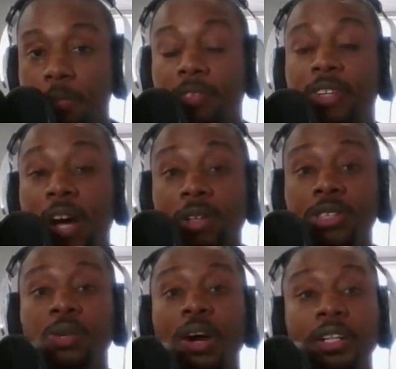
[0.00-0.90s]
But for
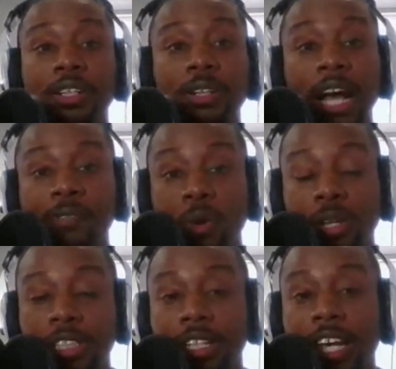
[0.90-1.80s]
those who are not
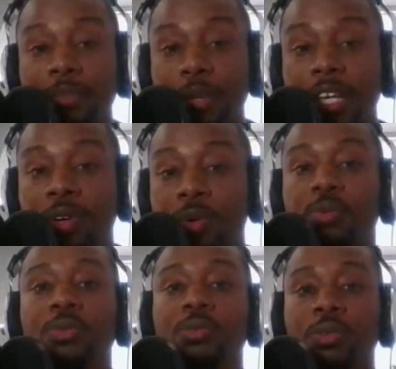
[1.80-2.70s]
fortunate like me,
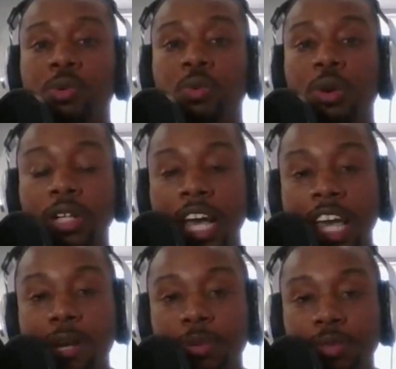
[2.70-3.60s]
who weren't
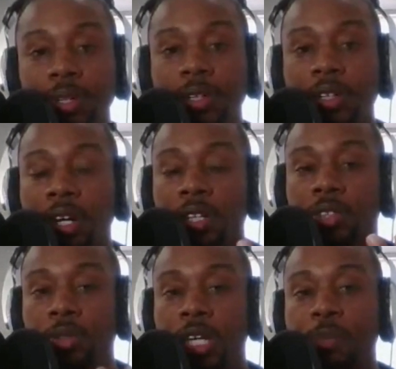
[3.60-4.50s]
able
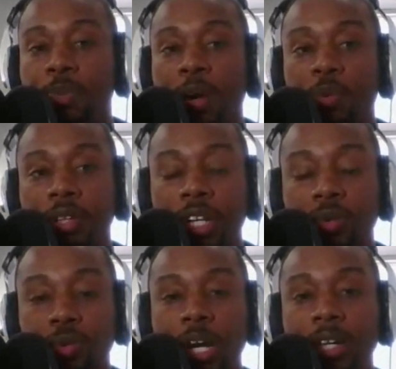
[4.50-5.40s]
to keep up with
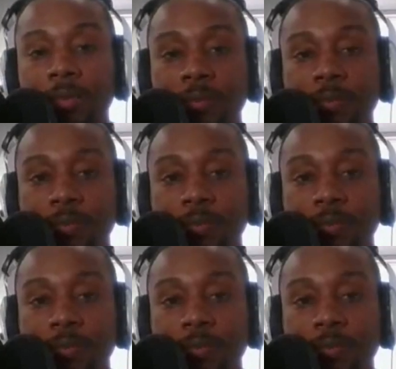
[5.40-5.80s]
their rent